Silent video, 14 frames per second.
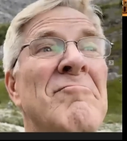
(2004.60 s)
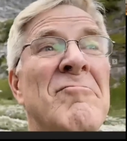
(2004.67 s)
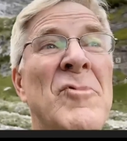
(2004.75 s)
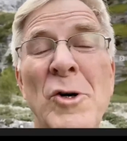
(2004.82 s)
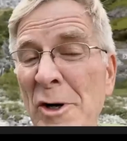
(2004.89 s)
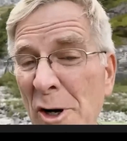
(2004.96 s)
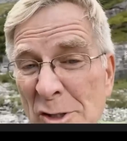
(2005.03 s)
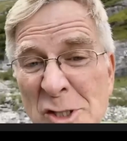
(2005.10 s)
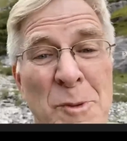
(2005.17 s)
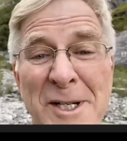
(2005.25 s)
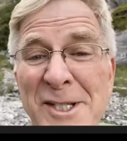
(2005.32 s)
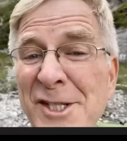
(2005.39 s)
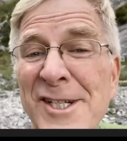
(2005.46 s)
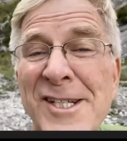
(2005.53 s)
Who knows
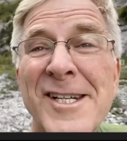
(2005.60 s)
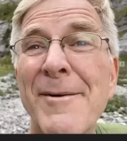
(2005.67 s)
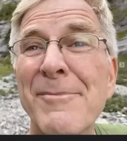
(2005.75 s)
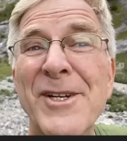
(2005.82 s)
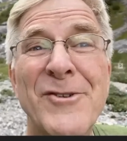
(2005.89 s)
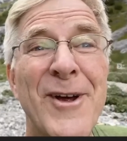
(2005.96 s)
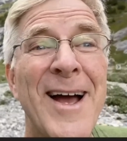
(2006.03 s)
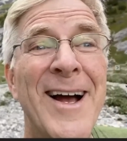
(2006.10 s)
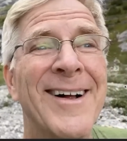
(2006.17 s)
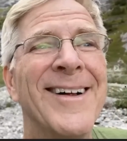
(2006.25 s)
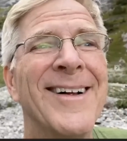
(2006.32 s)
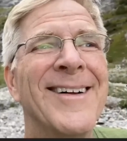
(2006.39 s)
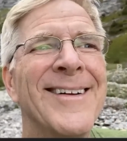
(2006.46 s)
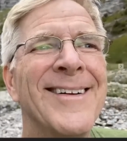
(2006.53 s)
what's just up the trail?
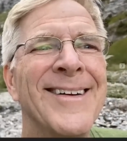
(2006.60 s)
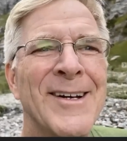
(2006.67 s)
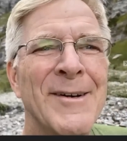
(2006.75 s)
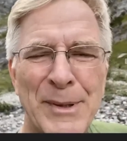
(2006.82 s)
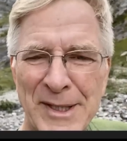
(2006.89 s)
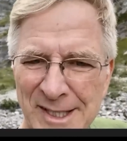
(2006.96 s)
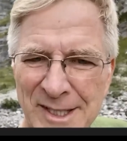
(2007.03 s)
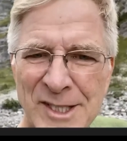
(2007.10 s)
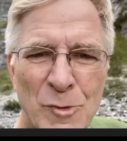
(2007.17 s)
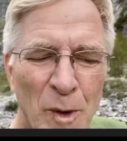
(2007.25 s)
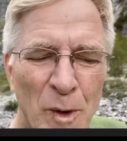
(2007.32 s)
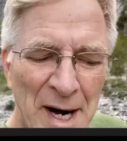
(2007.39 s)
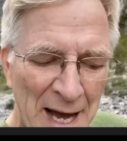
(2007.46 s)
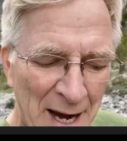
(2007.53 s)
But this is
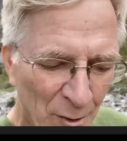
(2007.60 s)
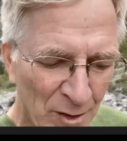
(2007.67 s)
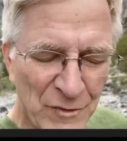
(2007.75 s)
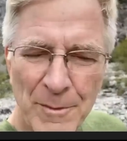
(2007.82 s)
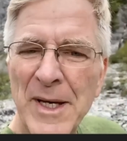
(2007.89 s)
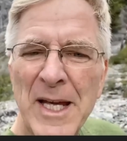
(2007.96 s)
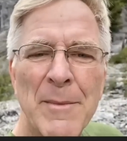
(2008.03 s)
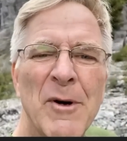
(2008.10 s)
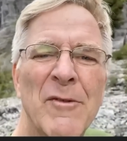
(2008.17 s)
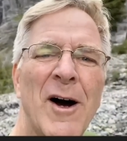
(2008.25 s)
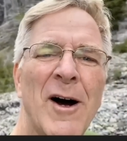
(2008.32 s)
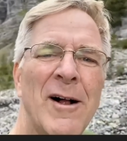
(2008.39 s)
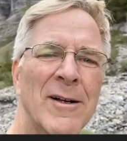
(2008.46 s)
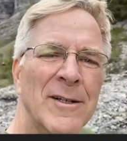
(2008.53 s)
one hour from
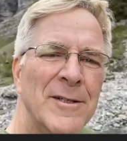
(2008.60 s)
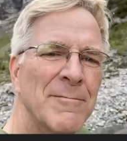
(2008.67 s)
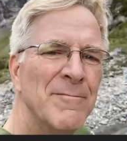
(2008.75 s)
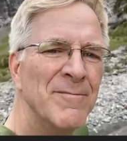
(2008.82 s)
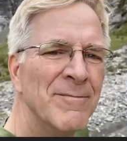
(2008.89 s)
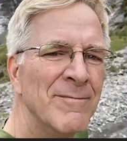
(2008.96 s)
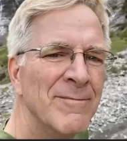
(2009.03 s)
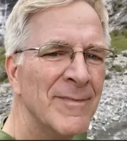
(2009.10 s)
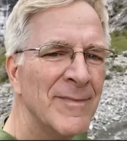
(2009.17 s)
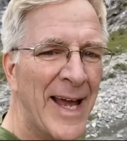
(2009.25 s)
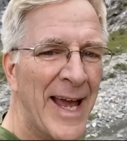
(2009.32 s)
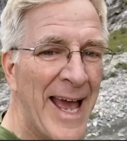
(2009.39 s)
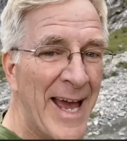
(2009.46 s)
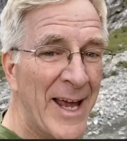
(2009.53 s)
Gimmelwald
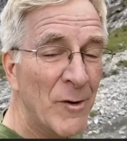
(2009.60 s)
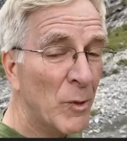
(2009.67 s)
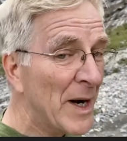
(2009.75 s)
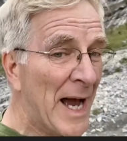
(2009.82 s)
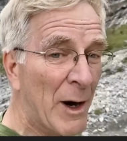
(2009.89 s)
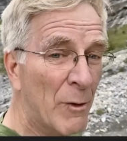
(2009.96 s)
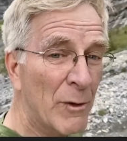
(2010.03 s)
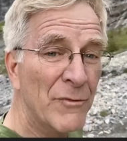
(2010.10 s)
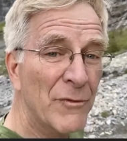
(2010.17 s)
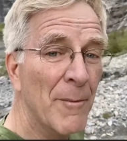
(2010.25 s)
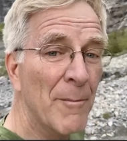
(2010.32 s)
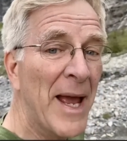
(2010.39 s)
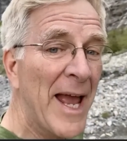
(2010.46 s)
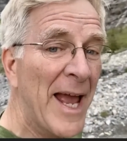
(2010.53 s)
and one hour
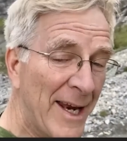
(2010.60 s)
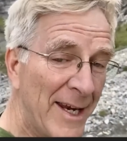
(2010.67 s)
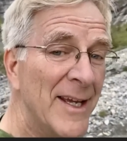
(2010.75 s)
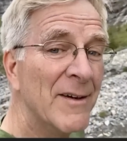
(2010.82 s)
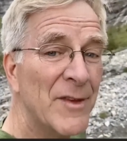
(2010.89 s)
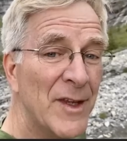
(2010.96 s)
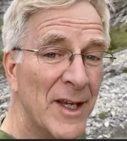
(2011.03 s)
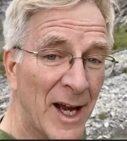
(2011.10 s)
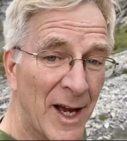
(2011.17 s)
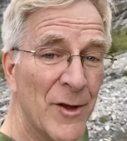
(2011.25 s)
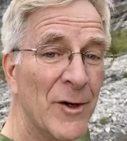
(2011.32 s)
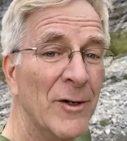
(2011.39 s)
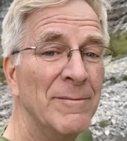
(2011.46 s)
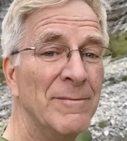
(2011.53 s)
from any of the
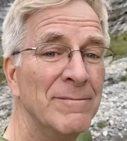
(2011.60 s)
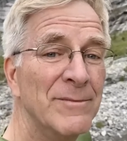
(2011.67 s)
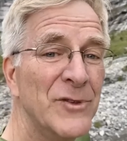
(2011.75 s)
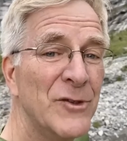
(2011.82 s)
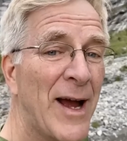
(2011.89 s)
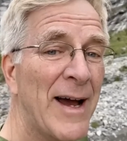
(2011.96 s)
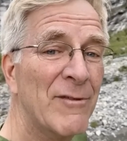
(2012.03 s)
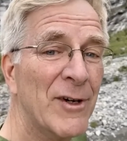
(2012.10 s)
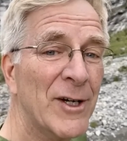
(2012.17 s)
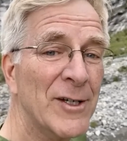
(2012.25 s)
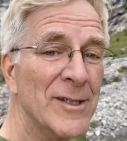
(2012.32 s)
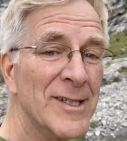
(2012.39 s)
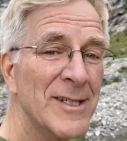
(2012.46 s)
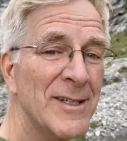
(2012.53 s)
other travelers.
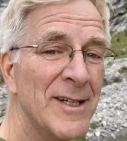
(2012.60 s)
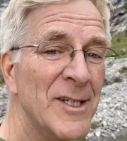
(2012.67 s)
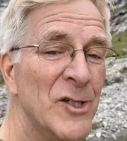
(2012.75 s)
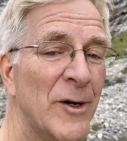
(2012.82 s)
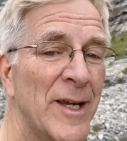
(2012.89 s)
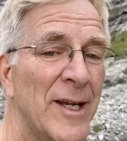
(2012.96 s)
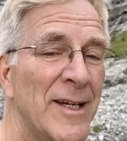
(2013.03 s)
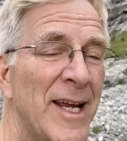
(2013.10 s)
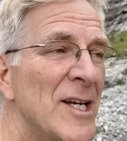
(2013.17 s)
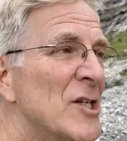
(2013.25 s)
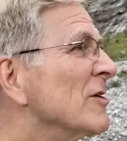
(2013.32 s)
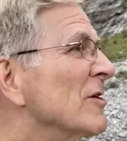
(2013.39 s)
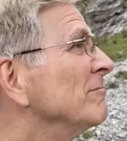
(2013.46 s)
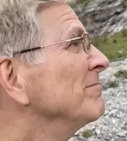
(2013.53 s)
Enjoying
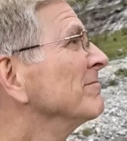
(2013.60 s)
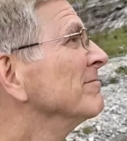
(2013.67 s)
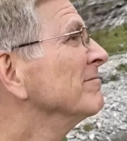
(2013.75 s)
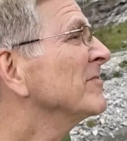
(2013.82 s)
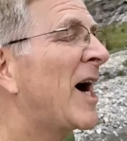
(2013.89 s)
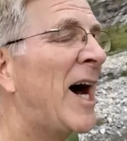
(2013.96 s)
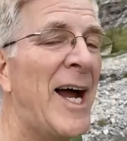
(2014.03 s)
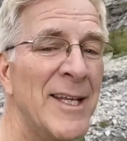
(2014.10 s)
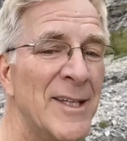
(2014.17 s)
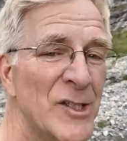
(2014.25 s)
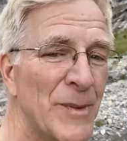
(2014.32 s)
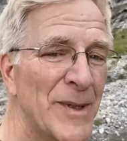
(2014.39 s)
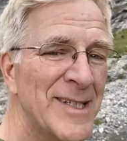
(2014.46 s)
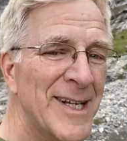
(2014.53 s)
nature, high in the
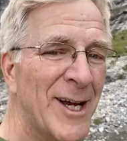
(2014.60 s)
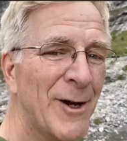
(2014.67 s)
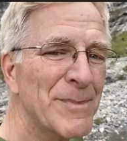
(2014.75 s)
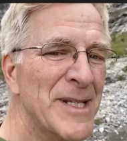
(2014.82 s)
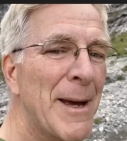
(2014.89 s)
Swiss Alps.